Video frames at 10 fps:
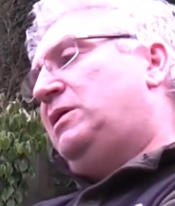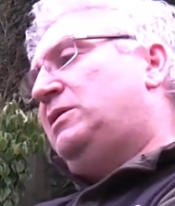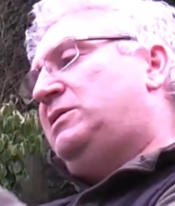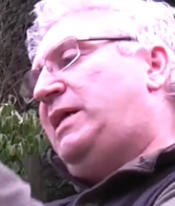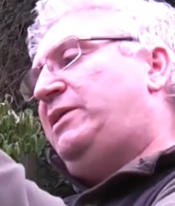
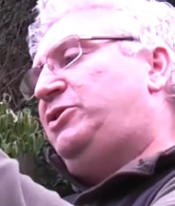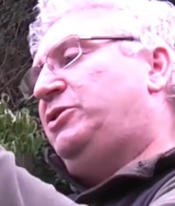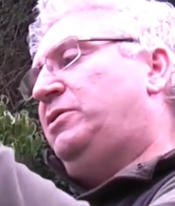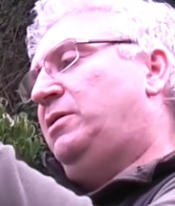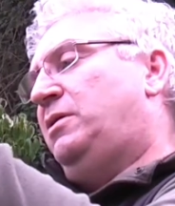
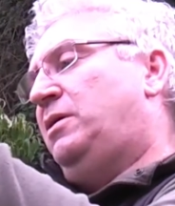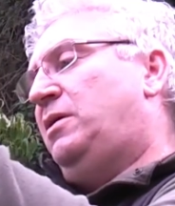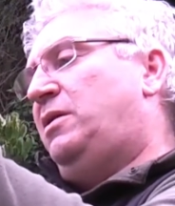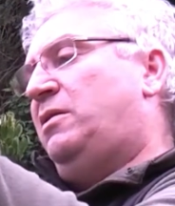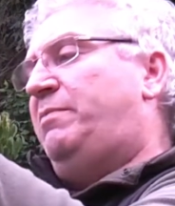tension
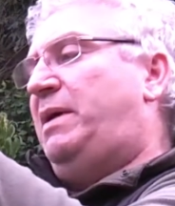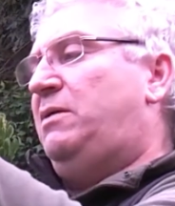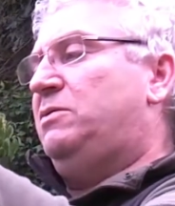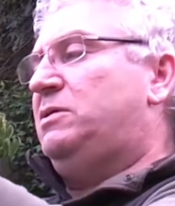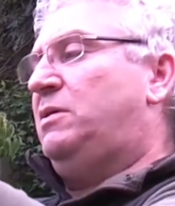the
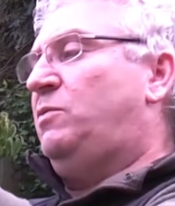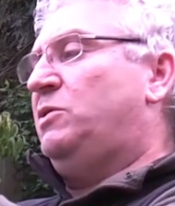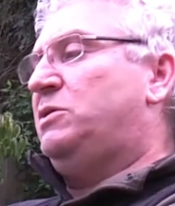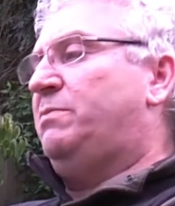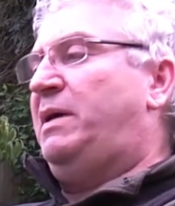belt, and
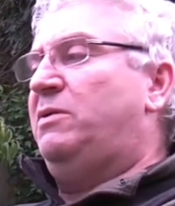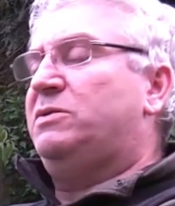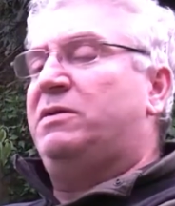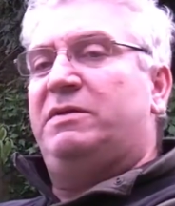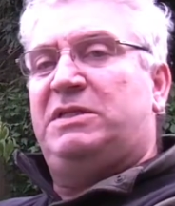once the belt's
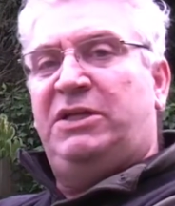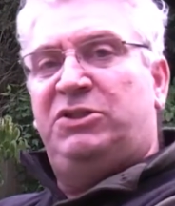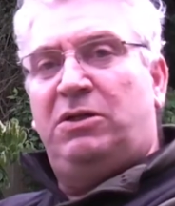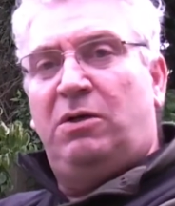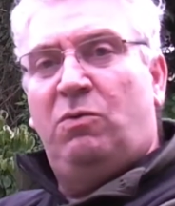at the
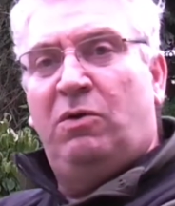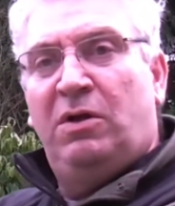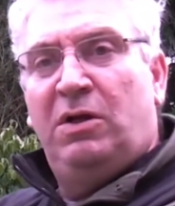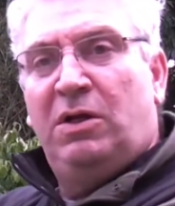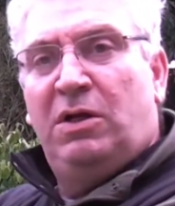tension I want,
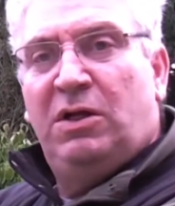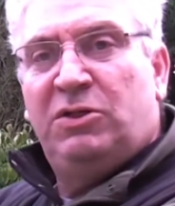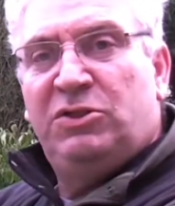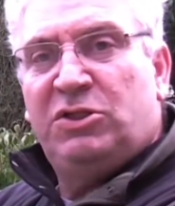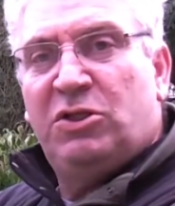
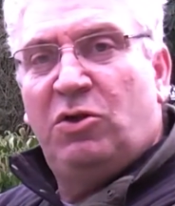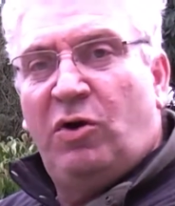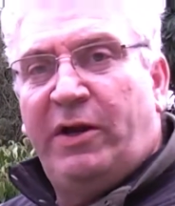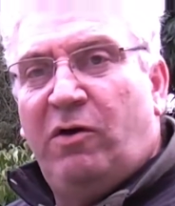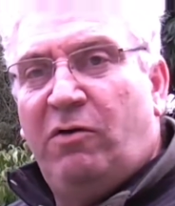and just
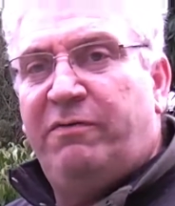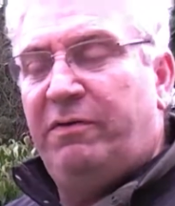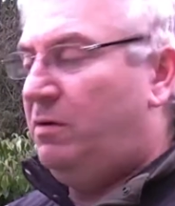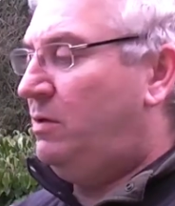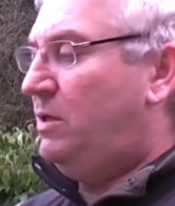lock it off.
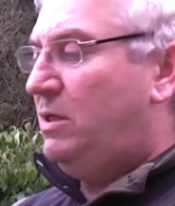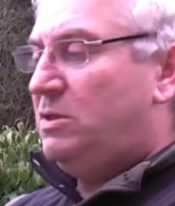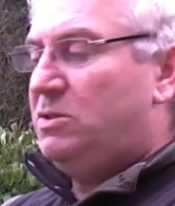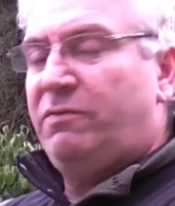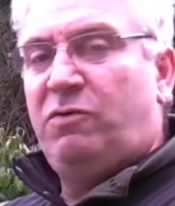
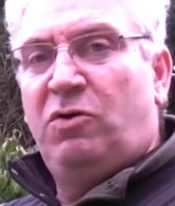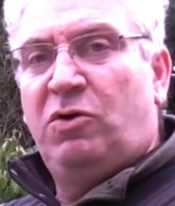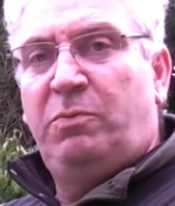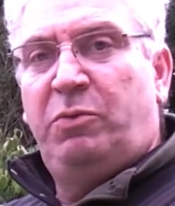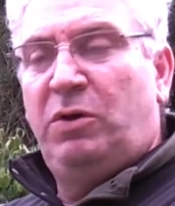So I've got a
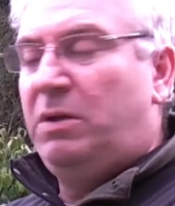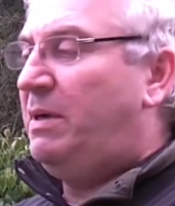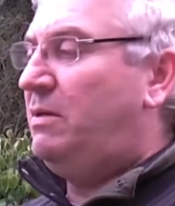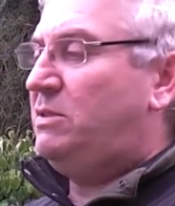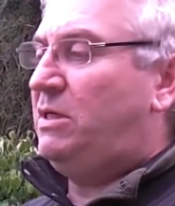good pulley
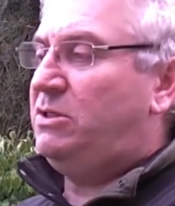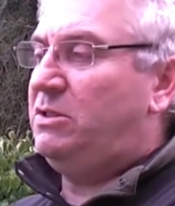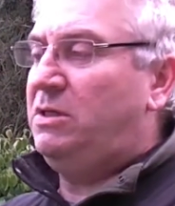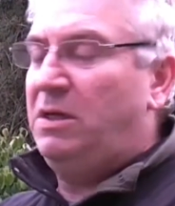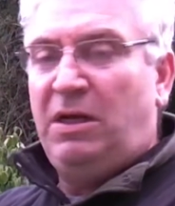belt tension,
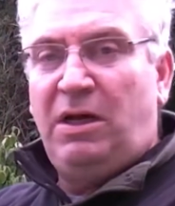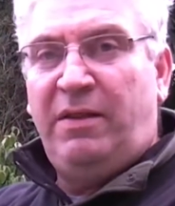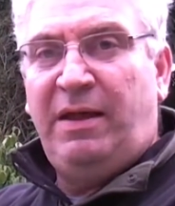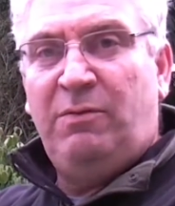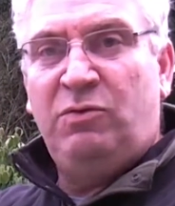and
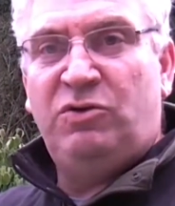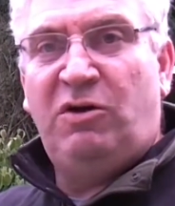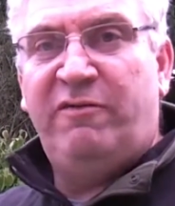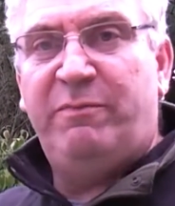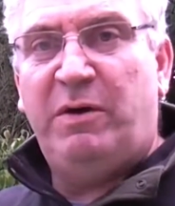that will
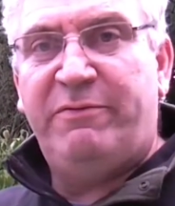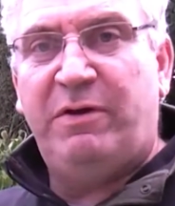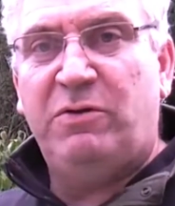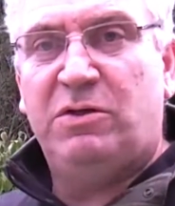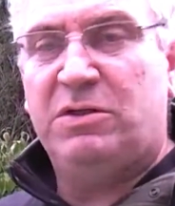drive my
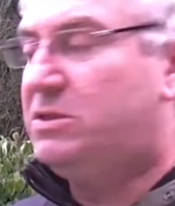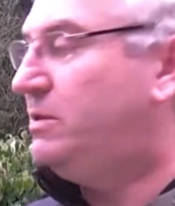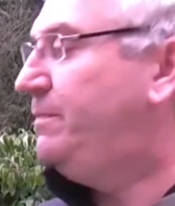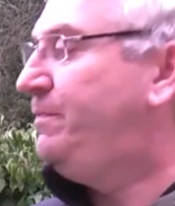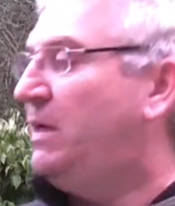focus.
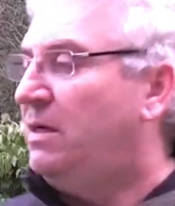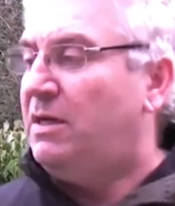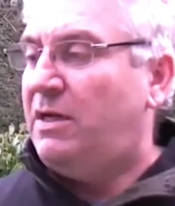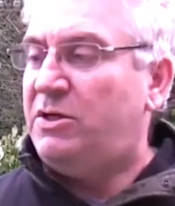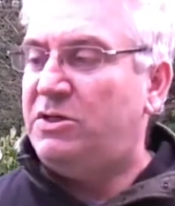
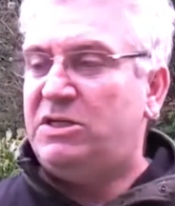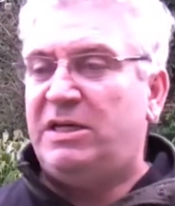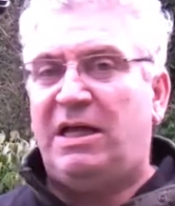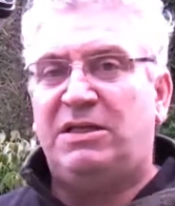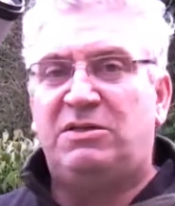Now you can see that's